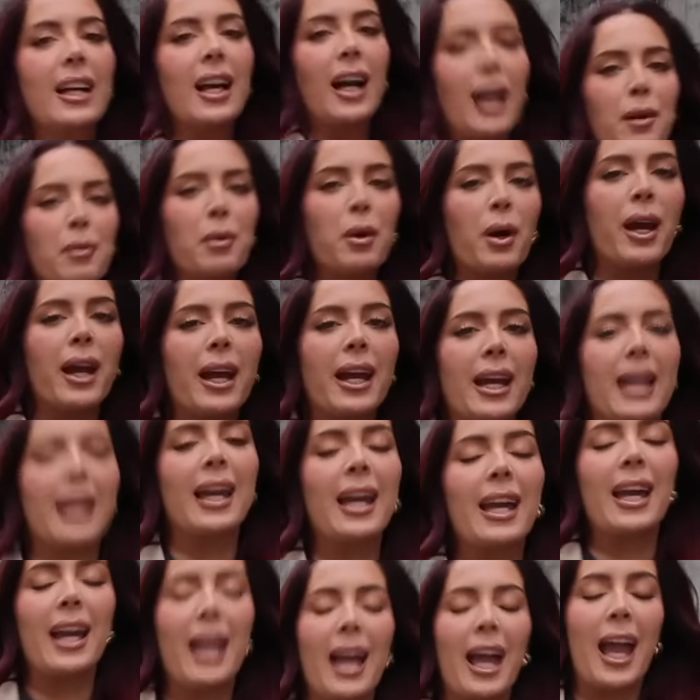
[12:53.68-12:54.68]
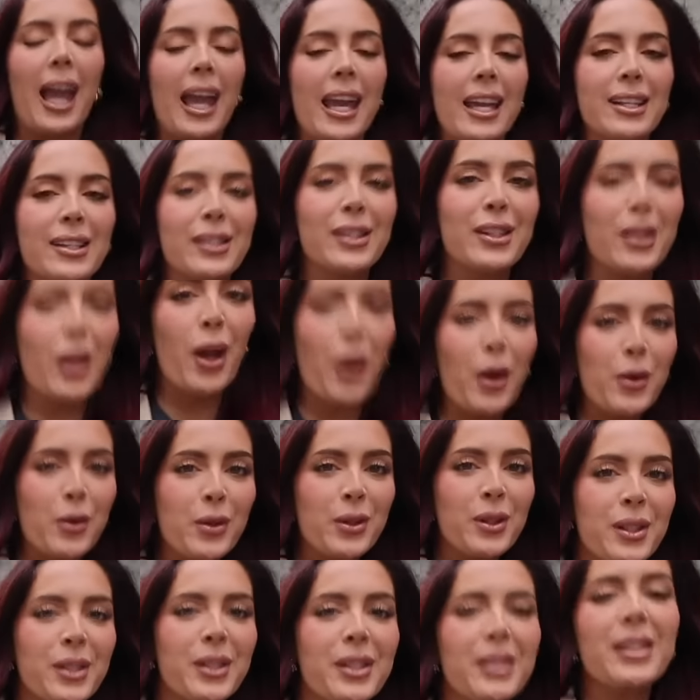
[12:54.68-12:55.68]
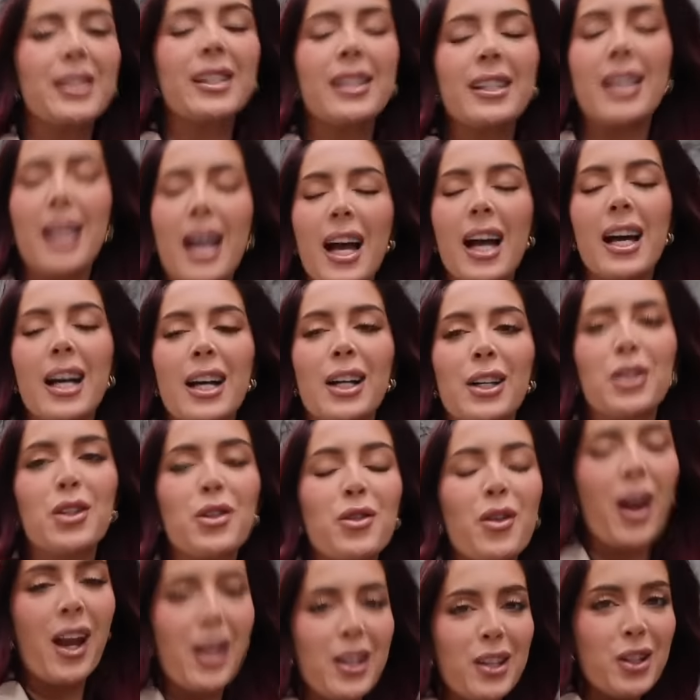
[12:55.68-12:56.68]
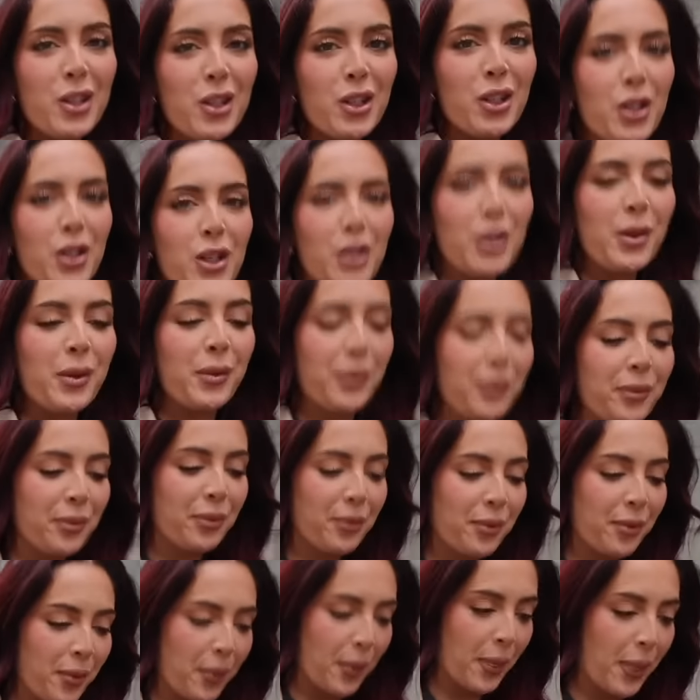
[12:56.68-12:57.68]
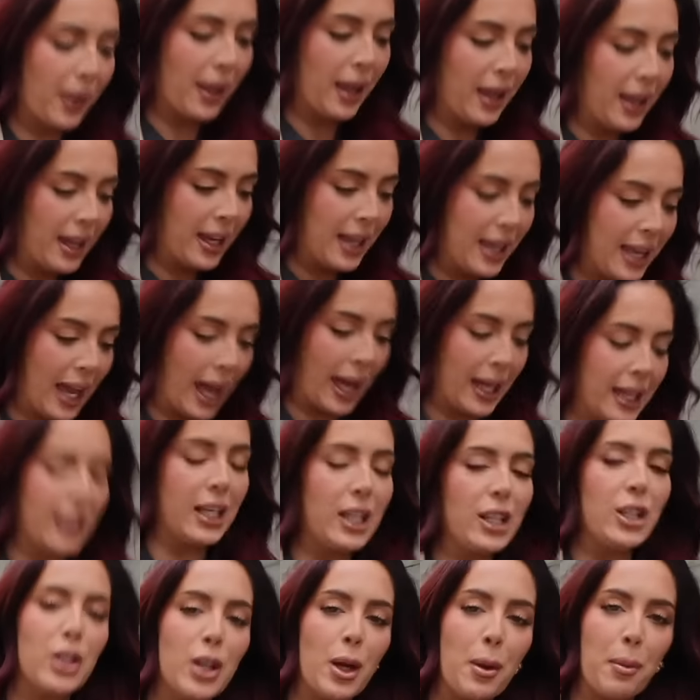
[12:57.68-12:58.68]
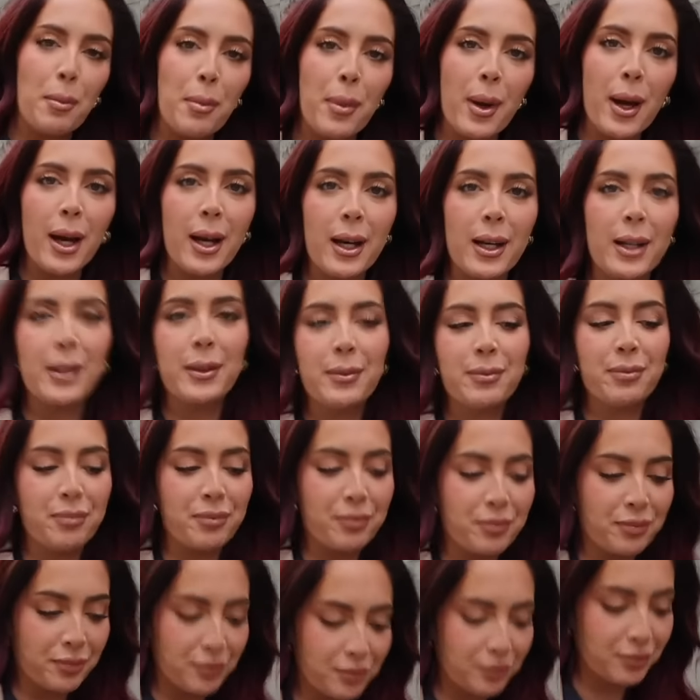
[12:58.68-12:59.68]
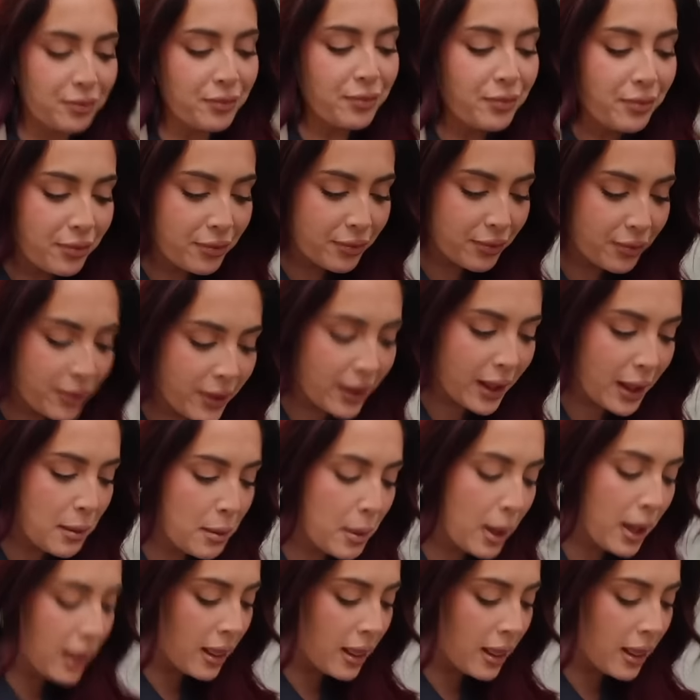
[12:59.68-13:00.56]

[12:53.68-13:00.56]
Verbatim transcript: I'm wearing ASOS uh, trench. Good. Ganni jumper. Good. My